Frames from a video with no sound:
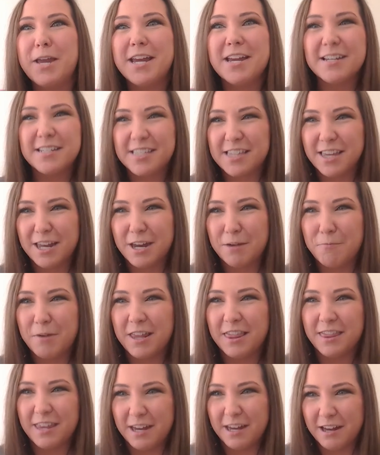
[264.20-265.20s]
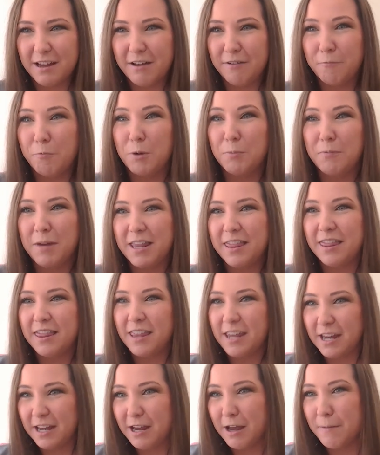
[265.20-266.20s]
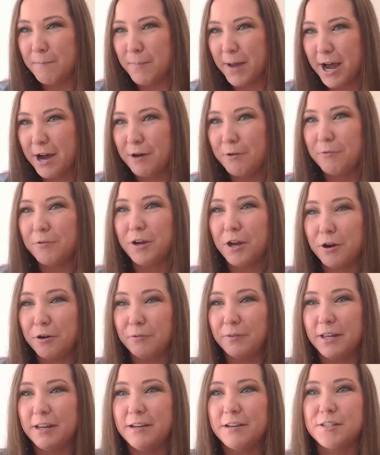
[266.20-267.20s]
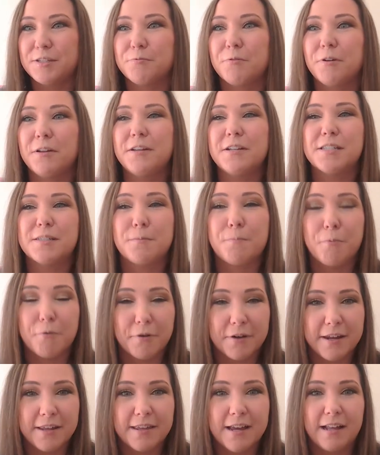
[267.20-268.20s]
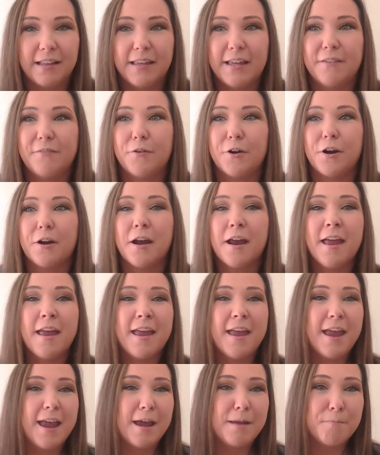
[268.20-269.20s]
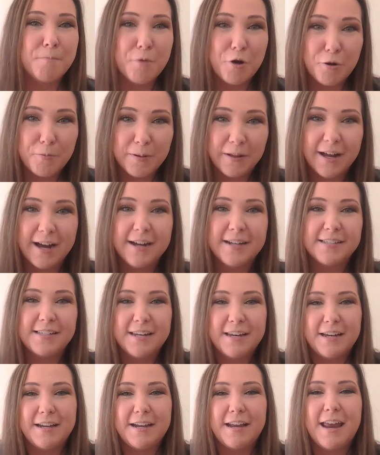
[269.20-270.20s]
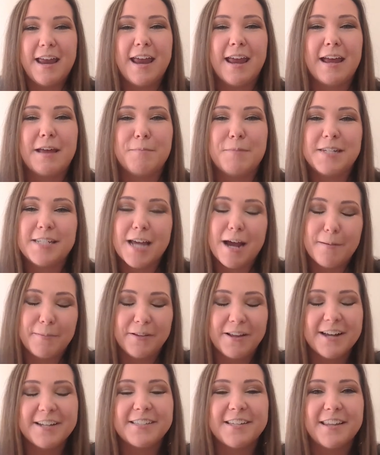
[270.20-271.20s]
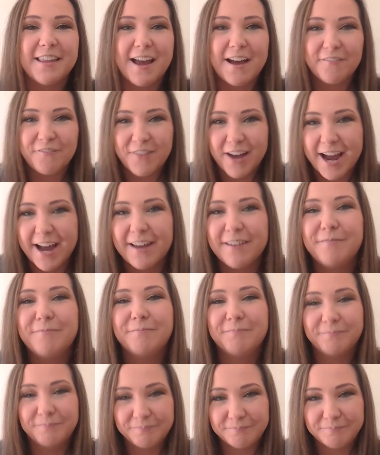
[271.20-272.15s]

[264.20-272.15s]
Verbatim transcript: biggest thing we think of when we think about choline is really supporting that liver and mobilizing and metabolizing that fat